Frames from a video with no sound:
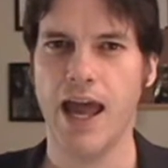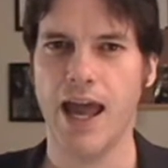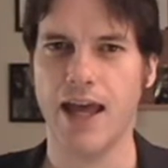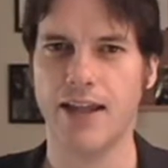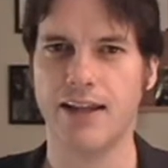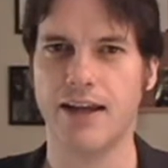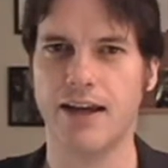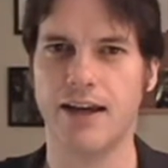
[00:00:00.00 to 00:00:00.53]

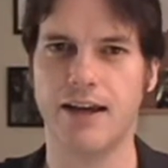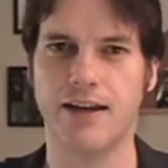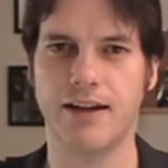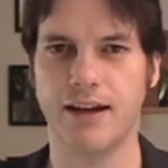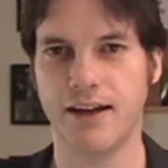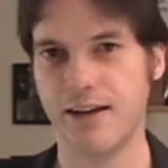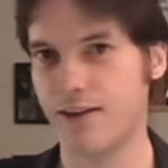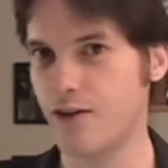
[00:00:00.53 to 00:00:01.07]
and then
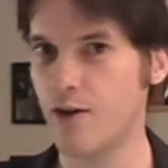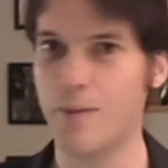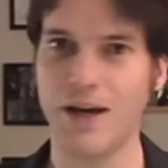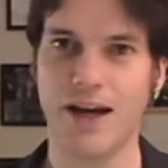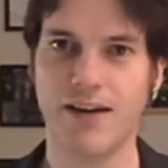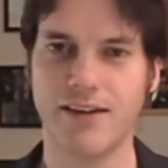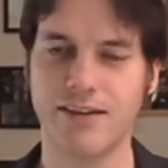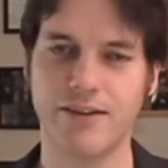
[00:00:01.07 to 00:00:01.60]
I go
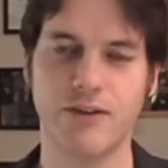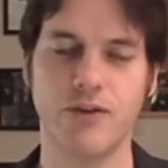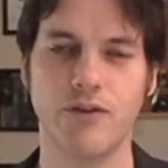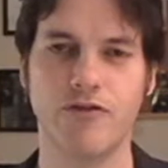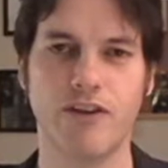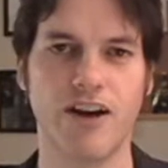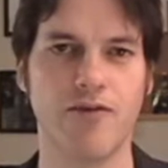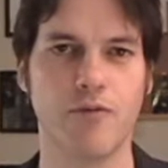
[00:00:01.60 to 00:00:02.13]
back and
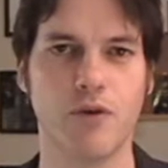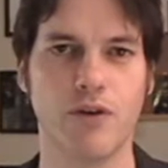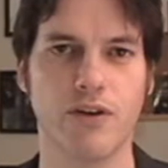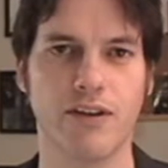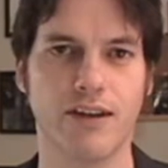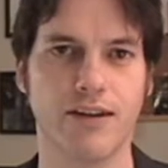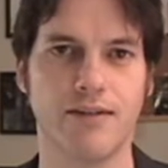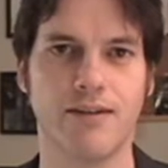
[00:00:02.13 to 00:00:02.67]
do five more,
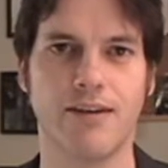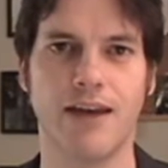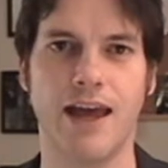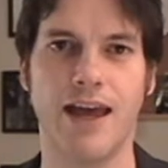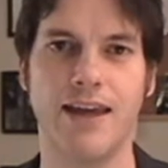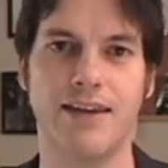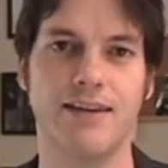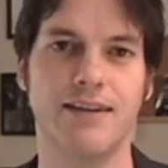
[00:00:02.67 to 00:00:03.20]
and then
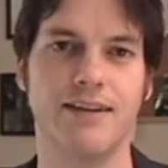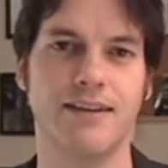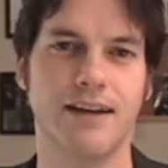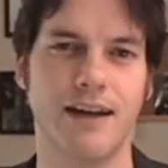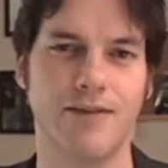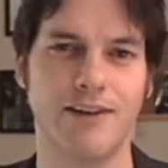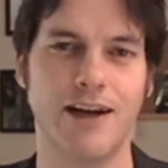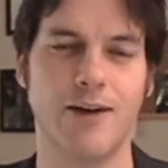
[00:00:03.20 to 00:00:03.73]
hey,
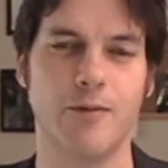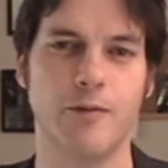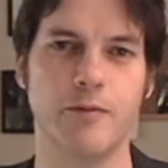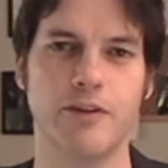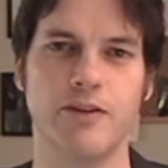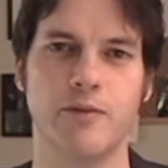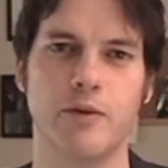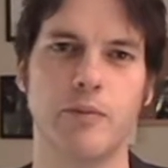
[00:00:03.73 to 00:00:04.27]
I have an album.
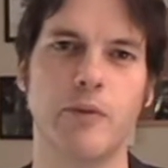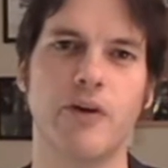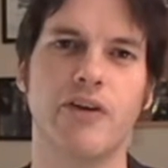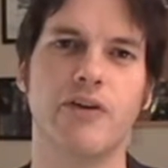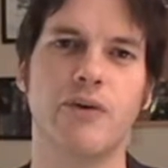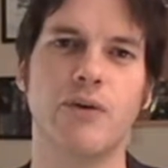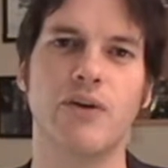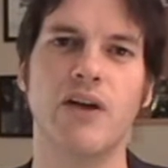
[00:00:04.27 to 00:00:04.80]
It'll be
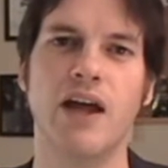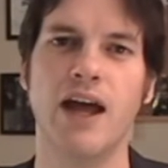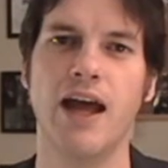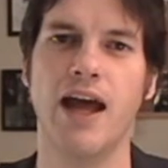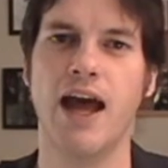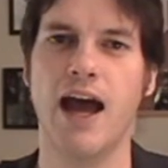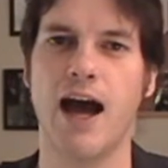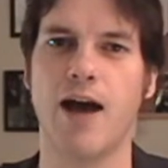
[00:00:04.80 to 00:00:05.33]
pretty cool.
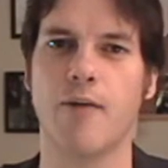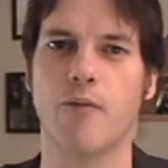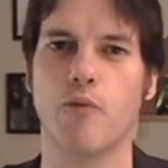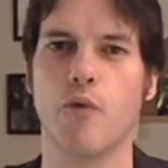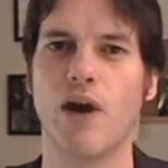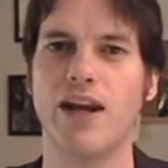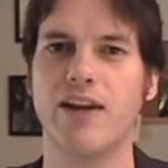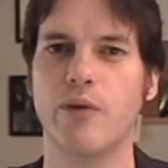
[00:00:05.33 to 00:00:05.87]
I'm
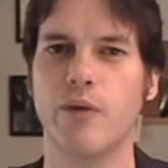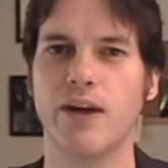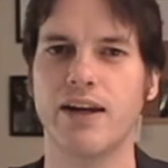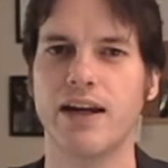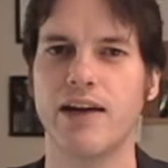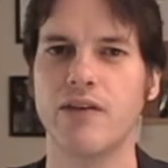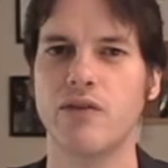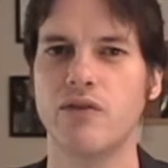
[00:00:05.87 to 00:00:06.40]
waiting right
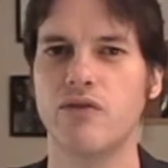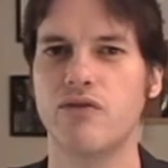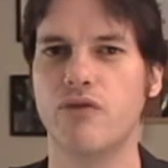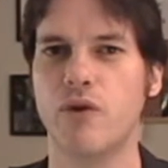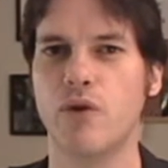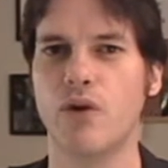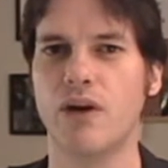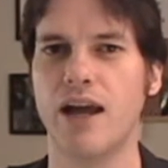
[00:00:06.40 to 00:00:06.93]
now
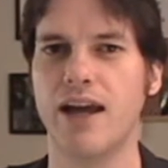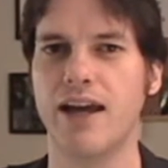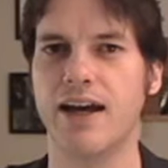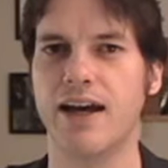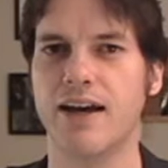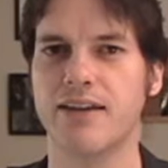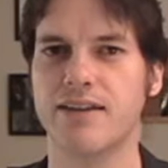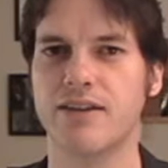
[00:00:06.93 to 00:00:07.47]
for a
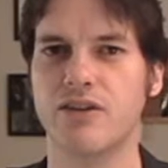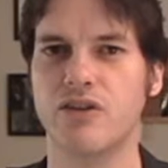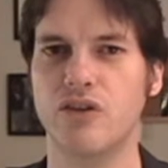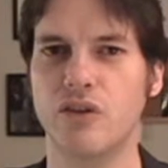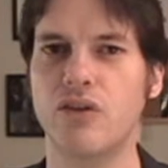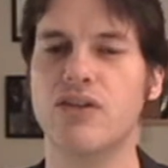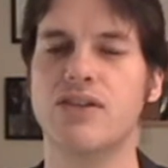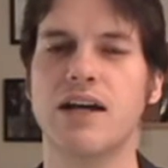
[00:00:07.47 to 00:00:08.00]
uh, to
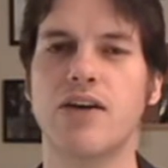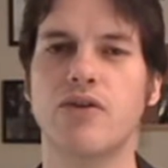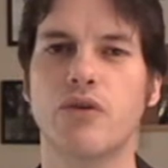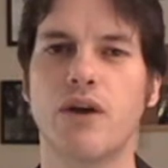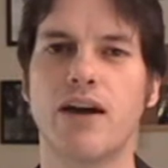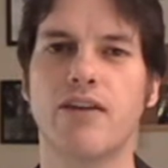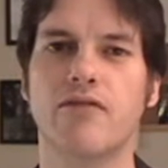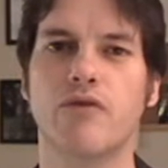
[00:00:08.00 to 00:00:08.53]
do the
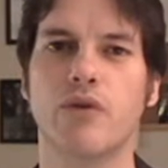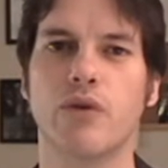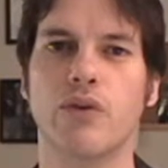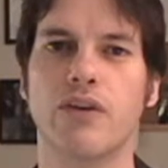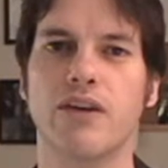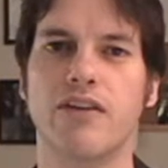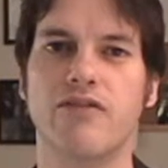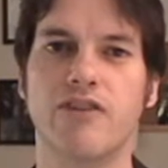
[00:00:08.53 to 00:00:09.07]
soundtrack for
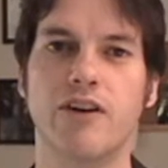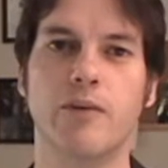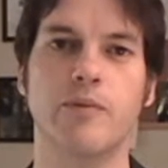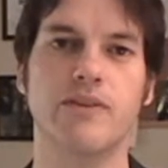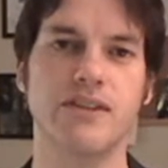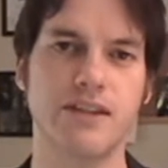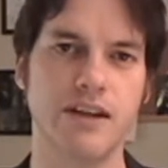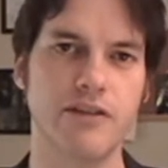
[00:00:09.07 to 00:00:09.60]
the
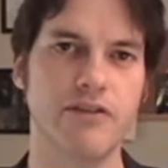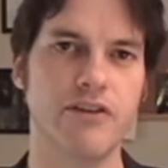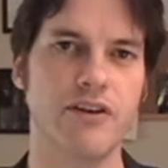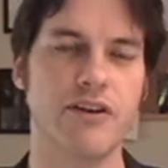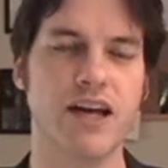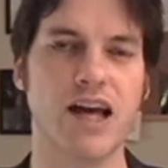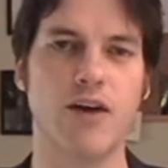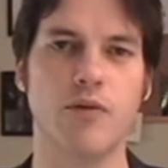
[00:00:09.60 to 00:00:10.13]
film Stiff,
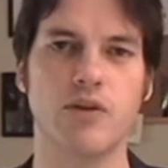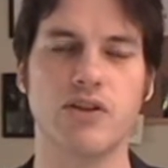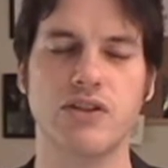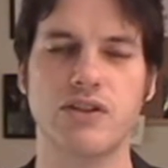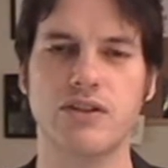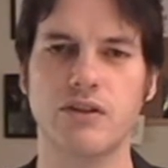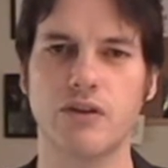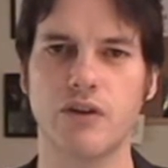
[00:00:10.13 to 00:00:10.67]
uh, which
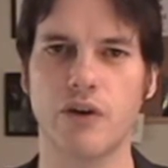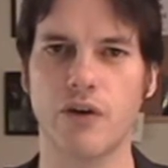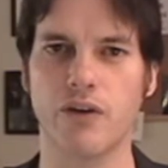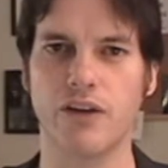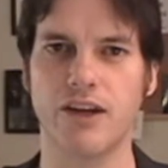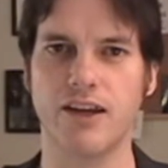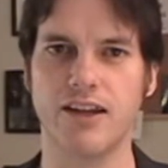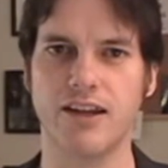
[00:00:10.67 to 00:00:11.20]
is still
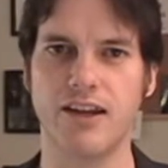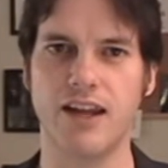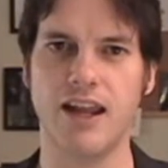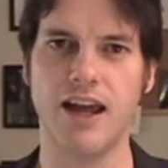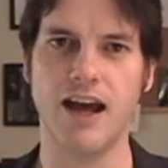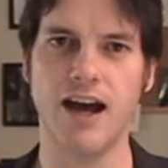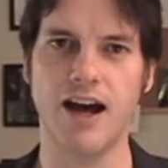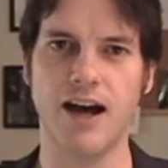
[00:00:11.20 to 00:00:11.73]
currently in
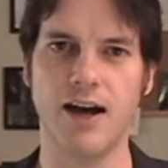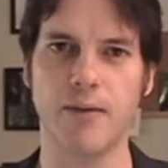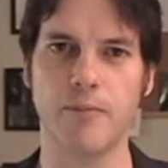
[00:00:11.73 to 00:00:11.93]
uh,